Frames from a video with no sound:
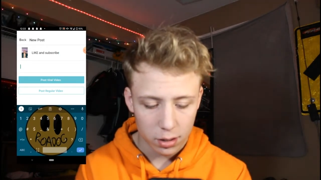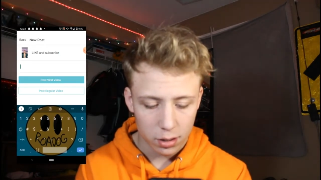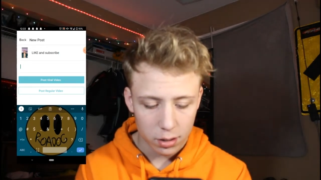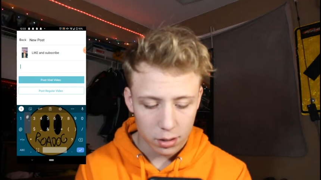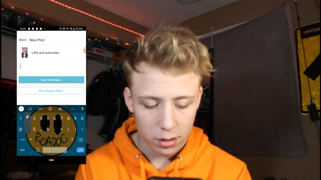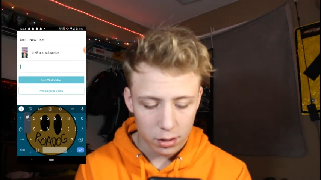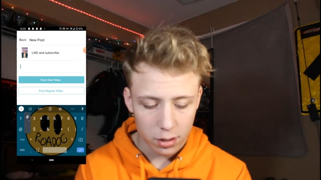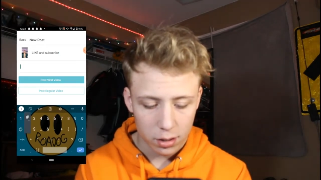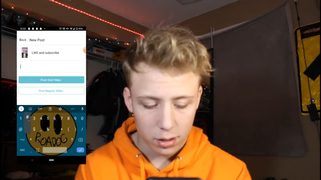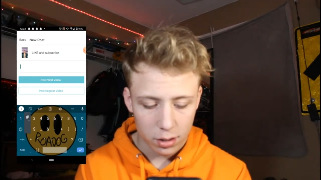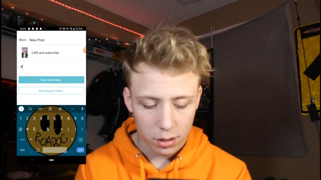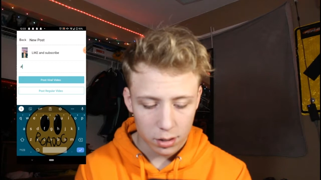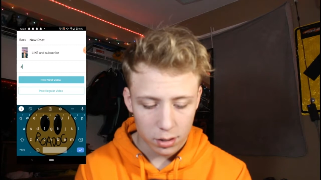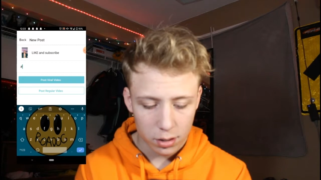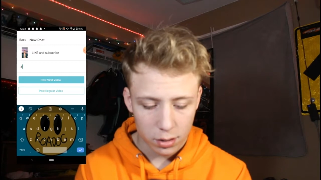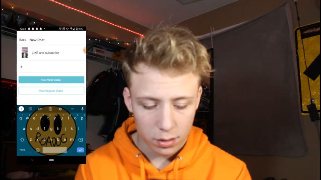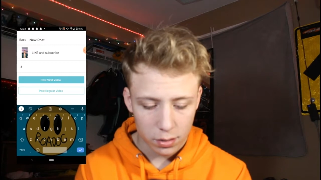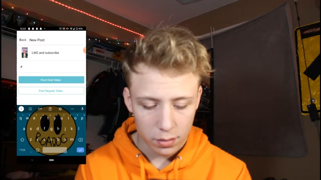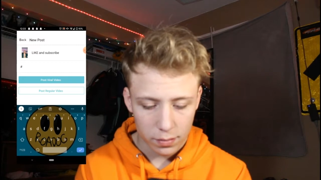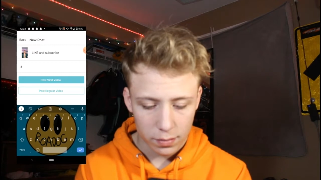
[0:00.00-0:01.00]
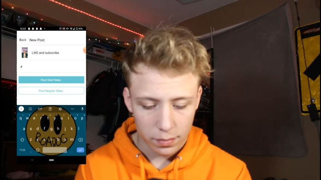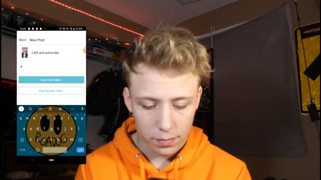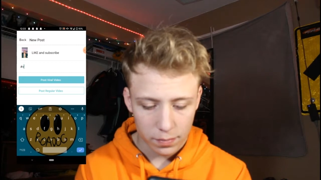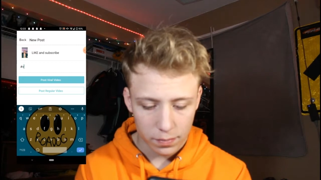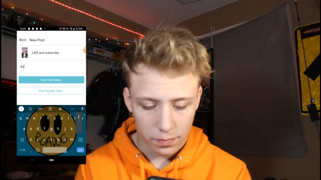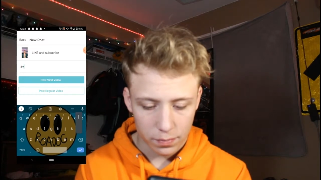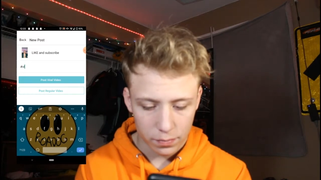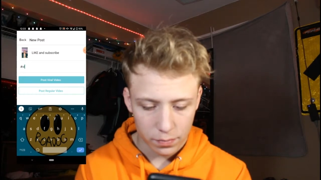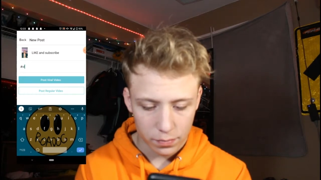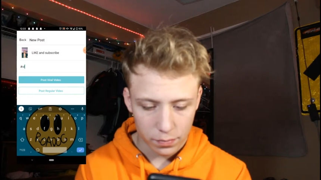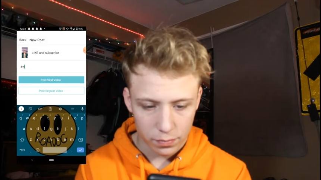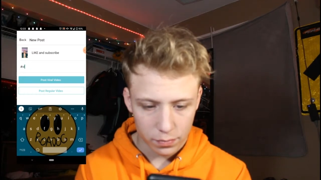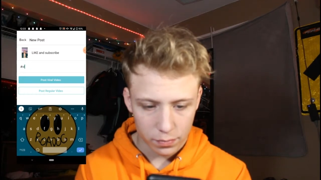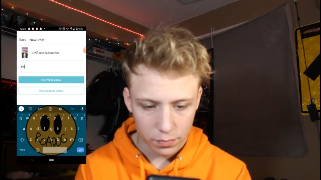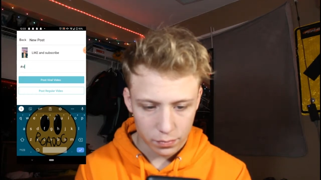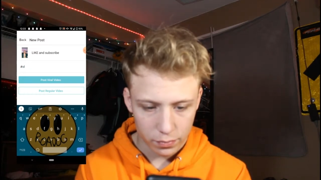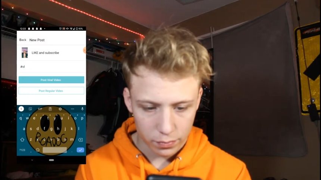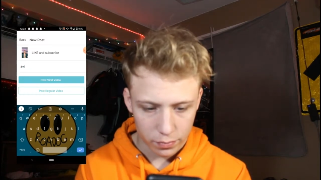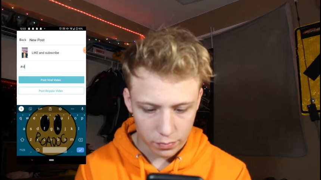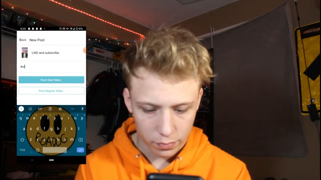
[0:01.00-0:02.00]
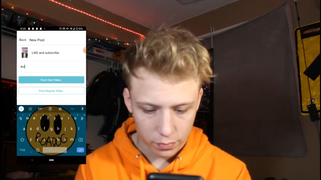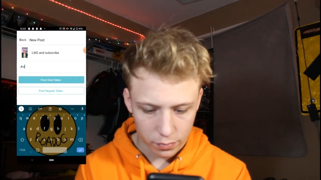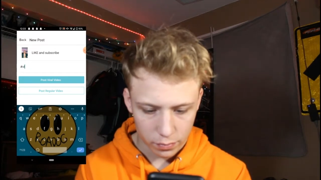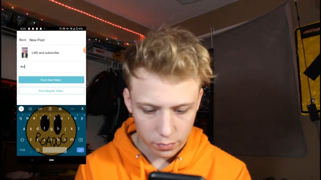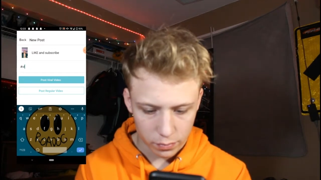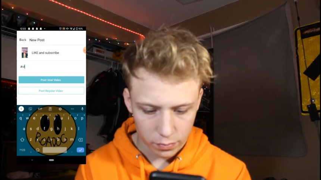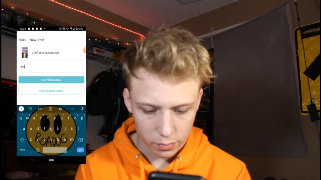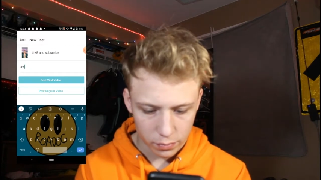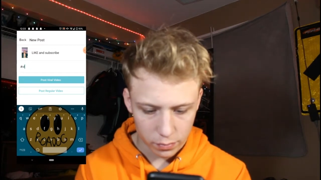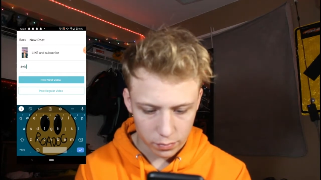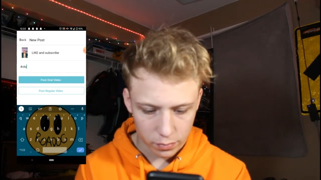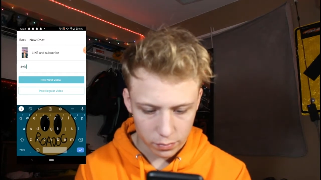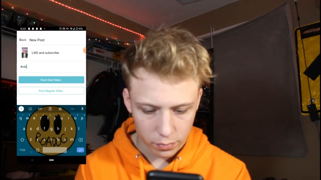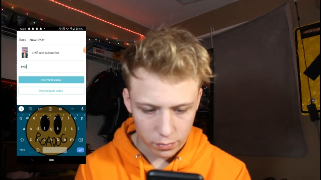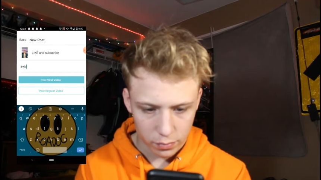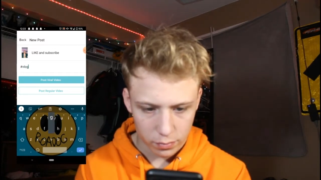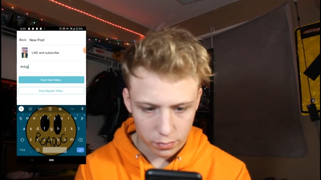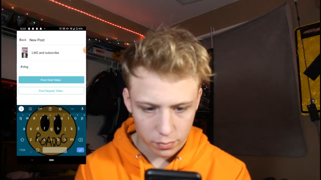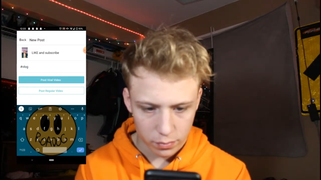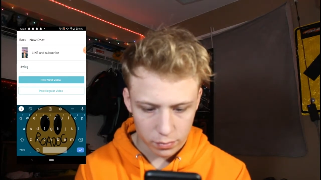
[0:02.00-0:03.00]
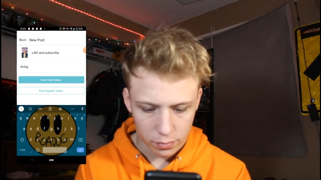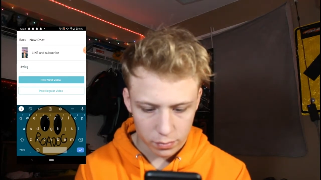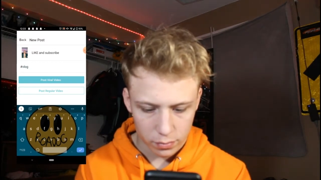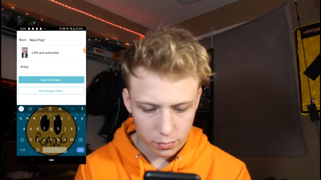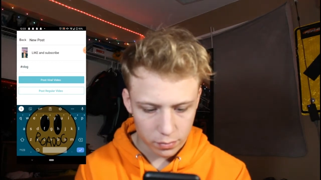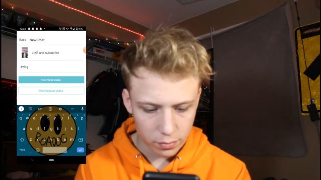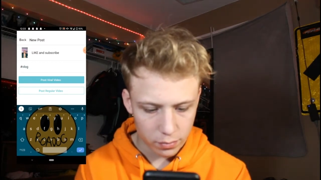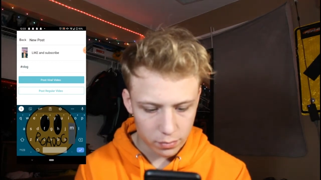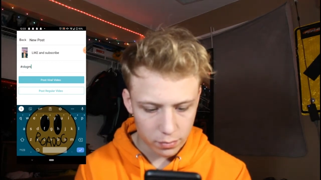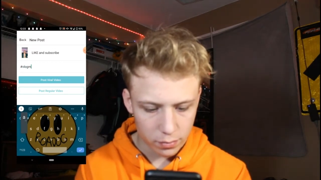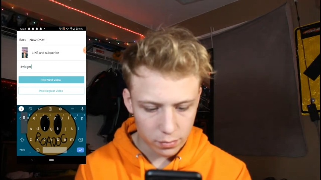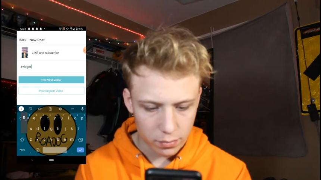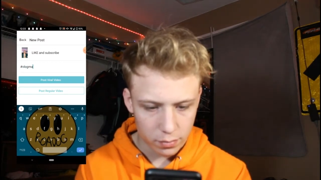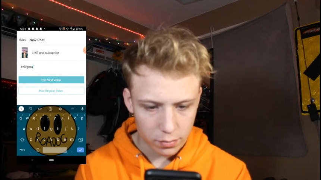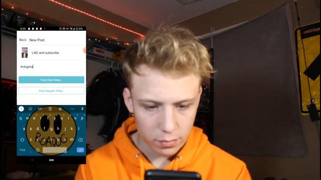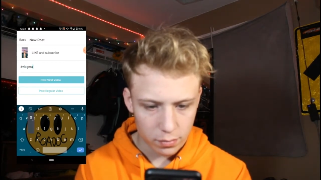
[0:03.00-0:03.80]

Nothing is said.